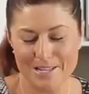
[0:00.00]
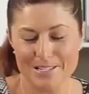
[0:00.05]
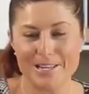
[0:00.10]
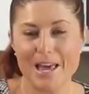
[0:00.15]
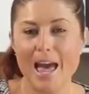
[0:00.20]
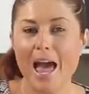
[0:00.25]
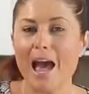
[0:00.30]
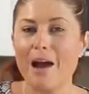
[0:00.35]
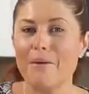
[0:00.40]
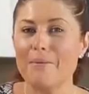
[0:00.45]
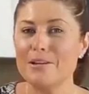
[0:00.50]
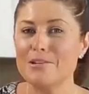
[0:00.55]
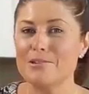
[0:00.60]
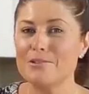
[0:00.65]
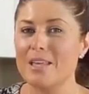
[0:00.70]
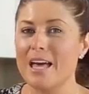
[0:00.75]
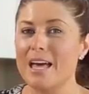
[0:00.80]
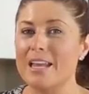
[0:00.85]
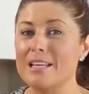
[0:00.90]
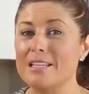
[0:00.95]
So how we do
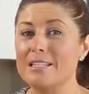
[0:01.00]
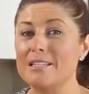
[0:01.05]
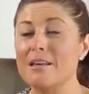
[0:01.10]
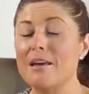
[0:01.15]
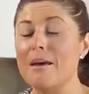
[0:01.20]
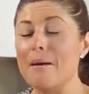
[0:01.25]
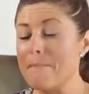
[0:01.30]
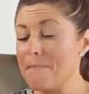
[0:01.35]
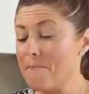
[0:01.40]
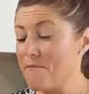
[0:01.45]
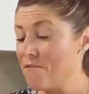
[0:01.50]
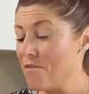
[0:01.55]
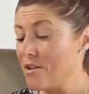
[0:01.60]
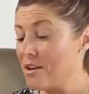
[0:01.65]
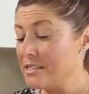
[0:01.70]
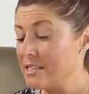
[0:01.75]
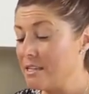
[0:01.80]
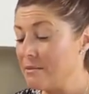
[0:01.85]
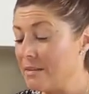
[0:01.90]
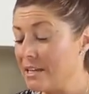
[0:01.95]
that is,
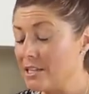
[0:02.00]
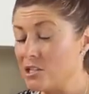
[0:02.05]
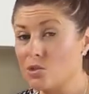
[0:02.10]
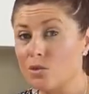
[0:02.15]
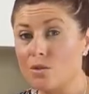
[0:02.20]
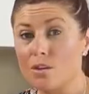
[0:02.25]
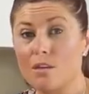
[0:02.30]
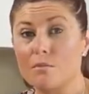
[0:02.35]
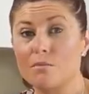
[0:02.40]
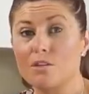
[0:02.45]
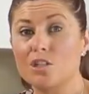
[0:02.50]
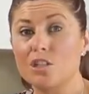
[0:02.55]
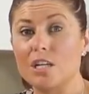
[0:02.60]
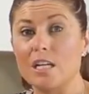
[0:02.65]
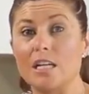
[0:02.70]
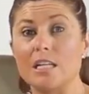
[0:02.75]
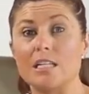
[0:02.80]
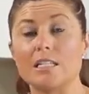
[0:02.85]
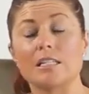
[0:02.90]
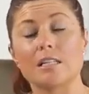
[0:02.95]
firstly, make sure that the
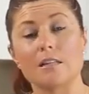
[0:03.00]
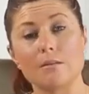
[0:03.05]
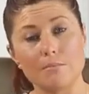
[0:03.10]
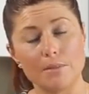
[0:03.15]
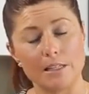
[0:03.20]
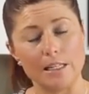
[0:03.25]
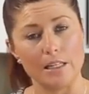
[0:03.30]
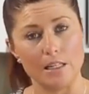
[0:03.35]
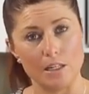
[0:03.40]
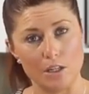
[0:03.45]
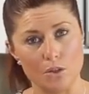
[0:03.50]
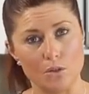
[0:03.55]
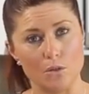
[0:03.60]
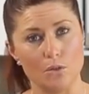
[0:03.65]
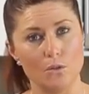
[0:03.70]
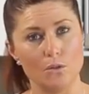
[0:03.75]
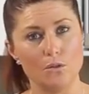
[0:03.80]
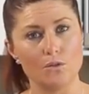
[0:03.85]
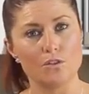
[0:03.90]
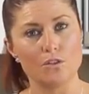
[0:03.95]
machine is completely
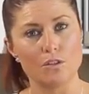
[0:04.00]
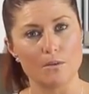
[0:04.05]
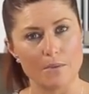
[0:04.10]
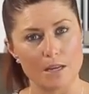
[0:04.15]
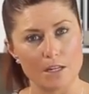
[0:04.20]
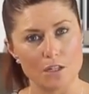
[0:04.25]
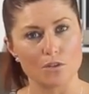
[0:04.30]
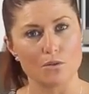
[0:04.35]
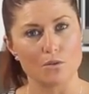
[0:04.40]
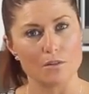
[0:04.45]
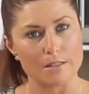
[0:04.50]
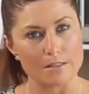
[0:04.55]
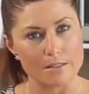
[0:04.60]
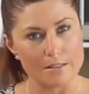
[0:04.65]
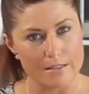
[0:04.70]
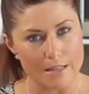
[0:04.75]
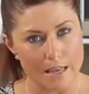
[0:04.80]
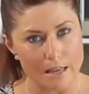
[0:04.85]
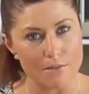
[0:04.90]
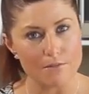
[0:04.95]
cooled, so make sure it's
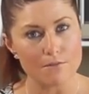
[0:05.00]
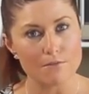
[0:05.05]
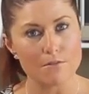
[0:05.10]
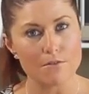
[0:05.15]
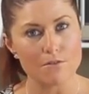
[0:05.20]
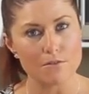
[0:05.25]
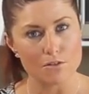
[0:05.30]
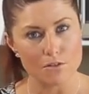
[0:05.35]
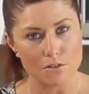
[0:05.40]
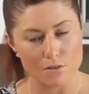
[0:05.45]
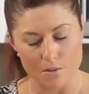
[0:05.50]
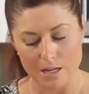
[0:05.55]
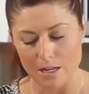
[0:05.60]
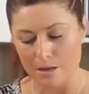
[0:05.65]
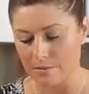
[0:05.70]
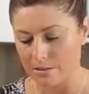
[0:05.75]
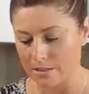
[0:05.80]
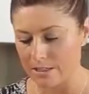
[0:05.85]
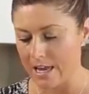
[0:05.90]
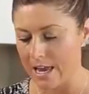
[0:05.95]
safe to be
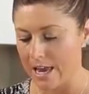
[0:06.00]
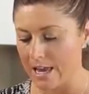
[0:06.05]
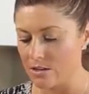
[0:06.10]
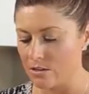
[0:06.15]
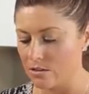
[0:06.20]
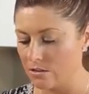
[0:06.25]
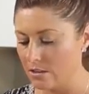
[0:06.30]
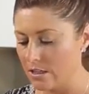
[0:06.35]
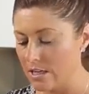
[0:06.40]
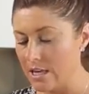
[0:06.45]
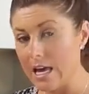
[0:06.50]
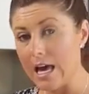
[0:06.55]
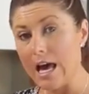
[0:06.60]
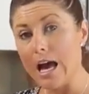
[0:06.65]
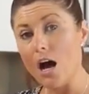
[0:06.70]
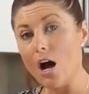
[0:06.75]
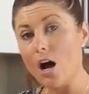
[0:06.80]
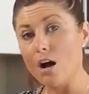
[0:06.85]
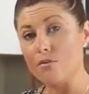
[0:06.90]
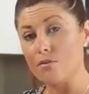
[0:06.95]
able to handle.
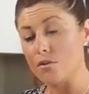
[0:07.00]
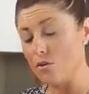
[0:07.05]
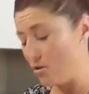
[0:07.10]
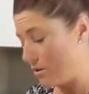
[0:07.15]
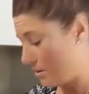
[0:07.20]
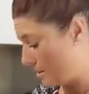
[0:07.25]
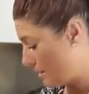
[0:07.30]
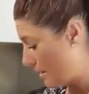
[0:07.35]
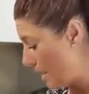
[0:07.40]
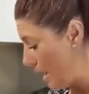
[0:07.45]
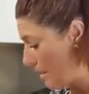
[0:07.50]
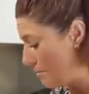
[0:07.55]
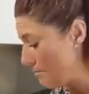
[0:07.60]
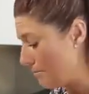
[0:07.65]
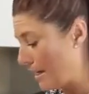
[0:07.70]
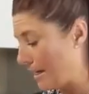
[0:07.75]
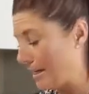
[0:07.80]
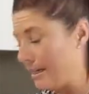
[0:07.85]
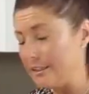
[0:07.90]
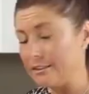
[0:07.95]
Of course,
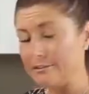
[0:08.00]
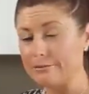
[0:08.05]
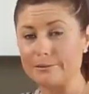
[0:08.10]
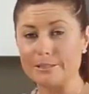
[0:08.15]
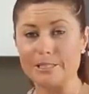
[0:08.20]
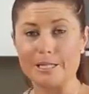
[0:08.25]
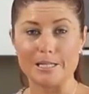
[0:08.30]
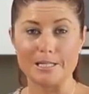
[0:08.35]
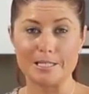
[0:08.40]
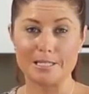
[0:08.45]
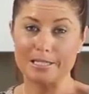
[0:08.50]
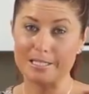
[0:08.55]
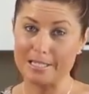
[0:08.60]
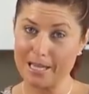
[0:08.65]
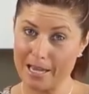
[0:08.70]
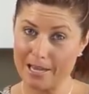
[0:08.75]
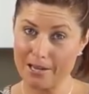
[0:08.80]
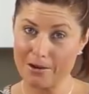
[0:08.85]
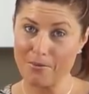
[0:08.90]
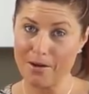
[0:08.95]
unplug it, so
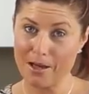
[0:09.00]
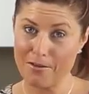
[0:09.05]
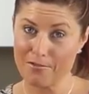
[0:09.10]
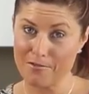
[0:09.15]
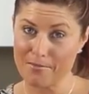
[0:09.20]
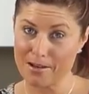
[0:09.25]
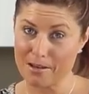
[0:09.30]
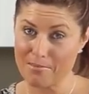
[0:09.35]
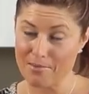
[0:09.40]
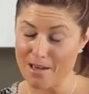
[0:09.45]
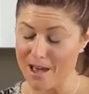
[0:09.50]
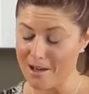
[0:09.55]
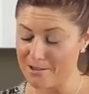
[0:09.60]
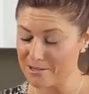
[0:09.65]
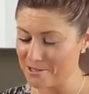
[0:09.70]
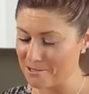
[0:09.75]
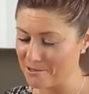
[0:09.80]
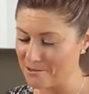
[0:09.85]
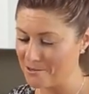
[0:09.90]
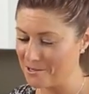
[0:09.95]
take it away from any power
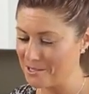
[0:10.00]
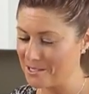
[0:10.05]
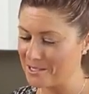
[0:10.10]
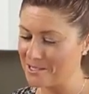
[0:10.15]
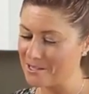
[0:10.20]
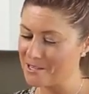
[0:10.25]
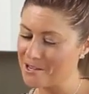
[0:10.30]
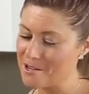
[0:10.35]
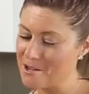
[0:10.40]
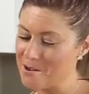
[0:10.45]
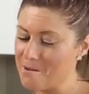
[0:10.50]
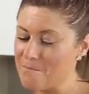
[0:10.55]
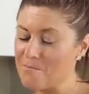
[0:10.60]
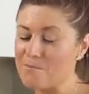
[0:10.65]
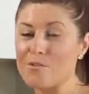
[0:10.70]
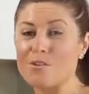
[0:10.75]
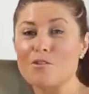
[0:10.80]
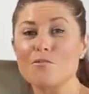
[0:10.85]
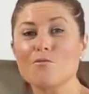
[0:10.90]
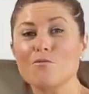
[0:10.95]
source.
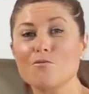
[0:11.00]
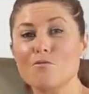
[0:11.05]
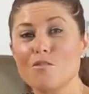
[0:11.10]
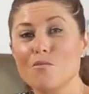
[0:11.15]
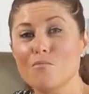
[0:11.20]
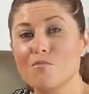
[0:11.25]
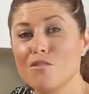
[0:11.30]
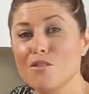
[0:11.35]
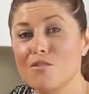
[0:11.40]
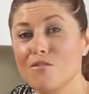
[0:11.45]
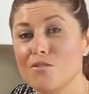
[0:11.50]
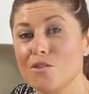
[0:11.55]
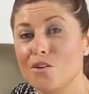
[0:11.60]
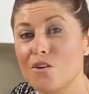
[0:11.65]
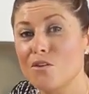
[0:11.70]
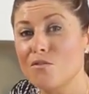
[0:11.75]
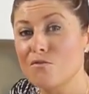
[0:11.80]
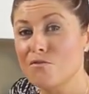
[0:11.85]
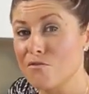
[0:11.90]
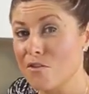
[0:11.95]
Remove
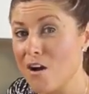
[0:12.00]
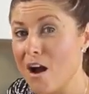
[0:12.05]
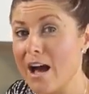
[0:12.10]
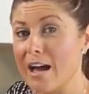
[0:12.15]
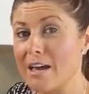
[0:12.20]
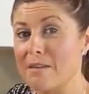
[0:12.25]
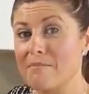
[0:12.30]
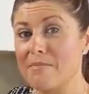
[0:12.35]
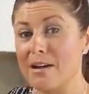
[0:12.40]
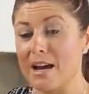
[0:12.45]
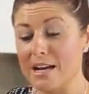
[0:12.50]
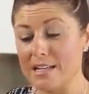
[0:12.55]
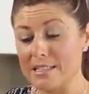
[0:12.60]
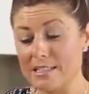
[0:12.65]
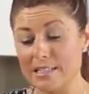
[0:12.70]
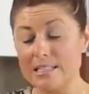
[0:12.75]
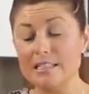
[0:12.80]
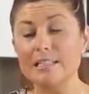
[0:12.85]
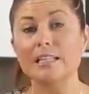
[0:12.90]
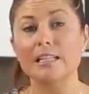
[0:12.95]
your frying
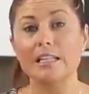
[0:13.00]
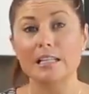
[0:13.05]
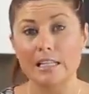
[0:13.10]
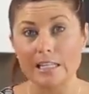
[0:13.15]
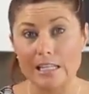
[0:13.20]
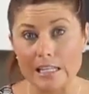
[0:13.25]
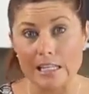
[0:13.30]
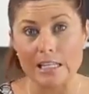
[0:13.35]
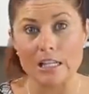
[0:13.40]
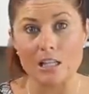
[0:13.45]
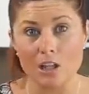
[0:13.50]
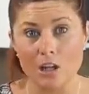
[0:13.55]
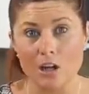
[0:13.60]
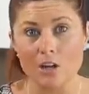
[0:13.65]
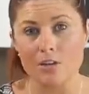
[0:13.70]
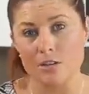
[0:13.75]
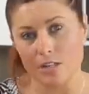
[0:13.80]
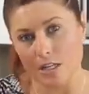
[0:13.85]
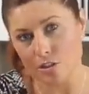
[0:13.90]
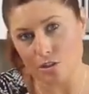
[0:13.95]
baskets and clean
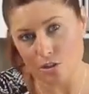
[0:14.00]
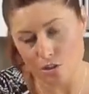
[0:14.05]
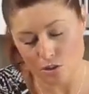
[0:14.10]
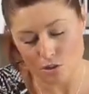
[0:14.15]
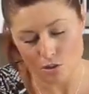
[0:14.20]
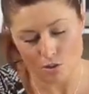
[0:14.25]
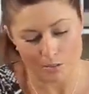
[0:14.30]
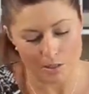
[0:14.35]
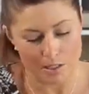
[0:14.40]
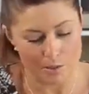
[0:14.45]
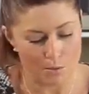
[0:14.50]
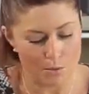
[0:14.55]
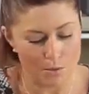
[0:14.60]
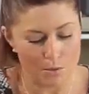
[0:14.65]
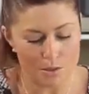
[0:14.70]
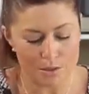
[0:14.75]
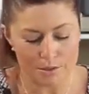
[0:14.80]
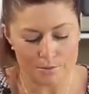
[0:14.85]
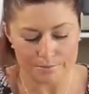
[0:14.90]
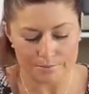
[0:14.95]
those as you normally
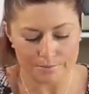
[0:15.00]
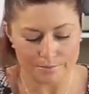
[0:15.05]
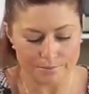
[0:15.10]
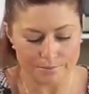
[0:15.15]
would.